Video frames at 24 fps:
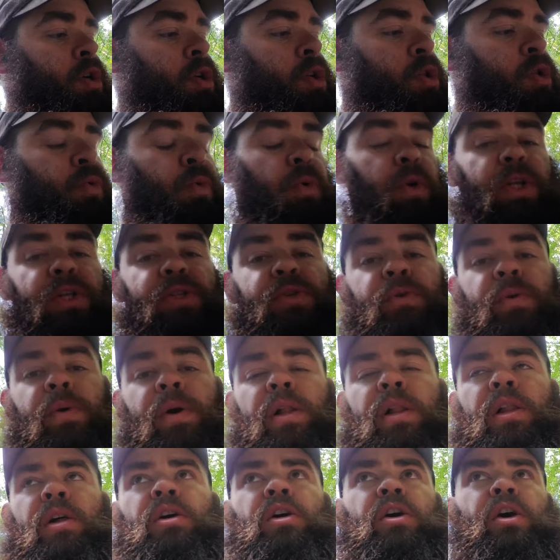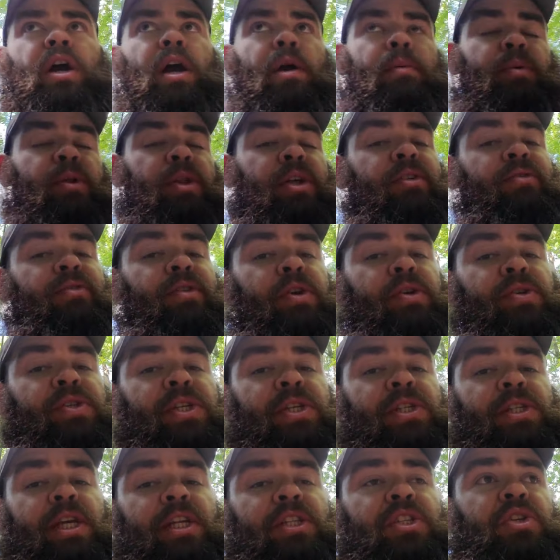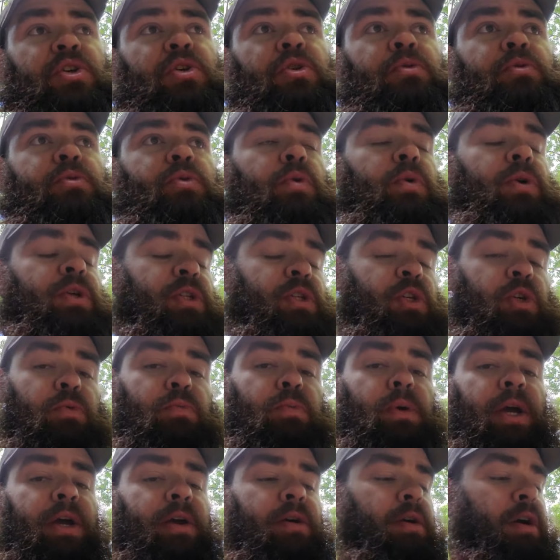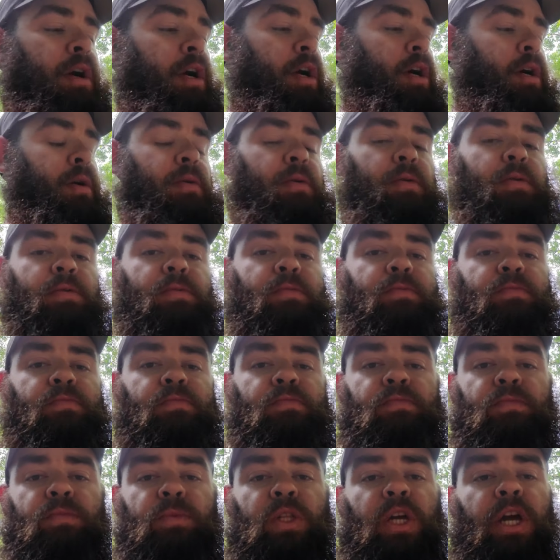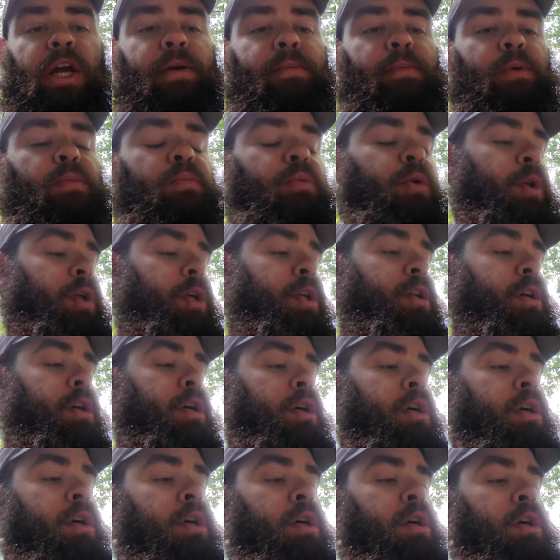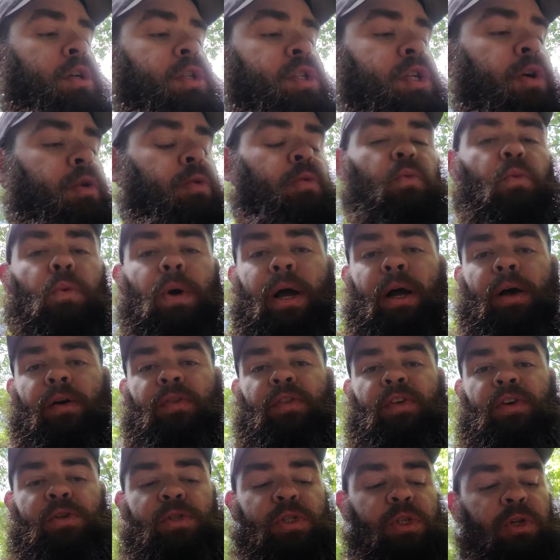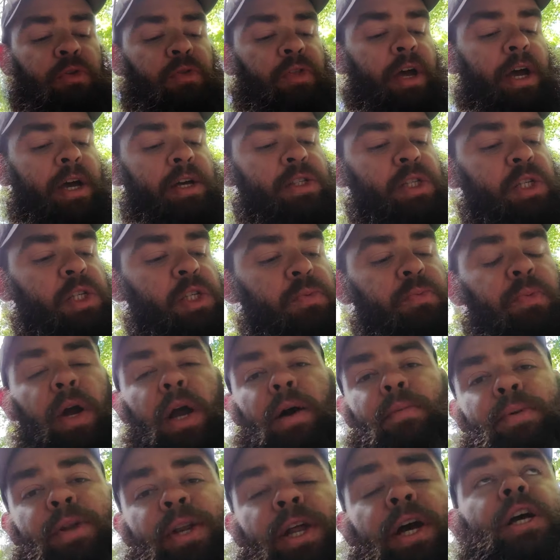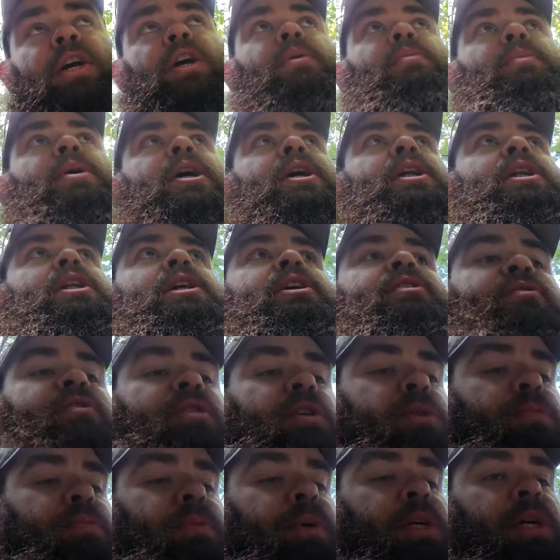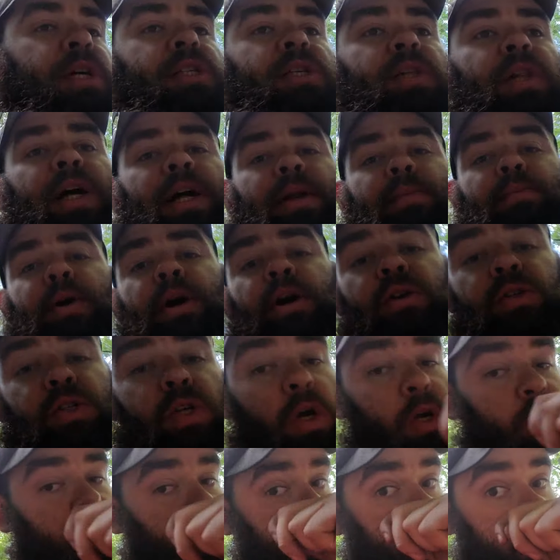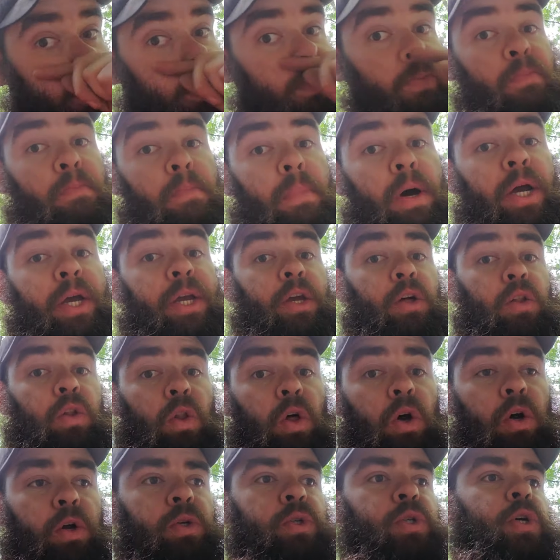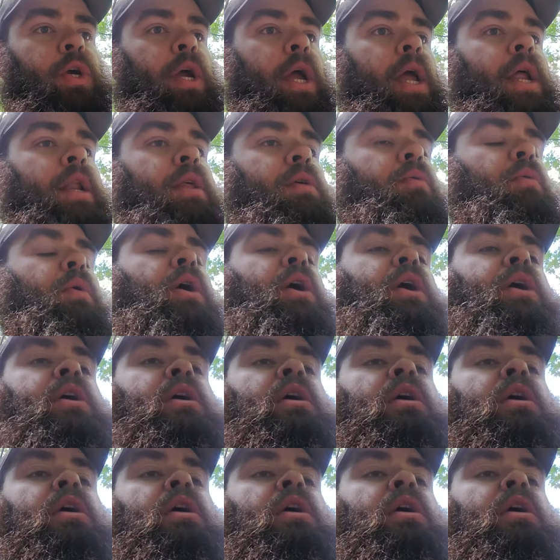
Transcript: 22 LR, I believe, uses a 222 diameter bullet. So while those 2000s are probably not going to make a difference because a lot of barrels do mic larger anyway,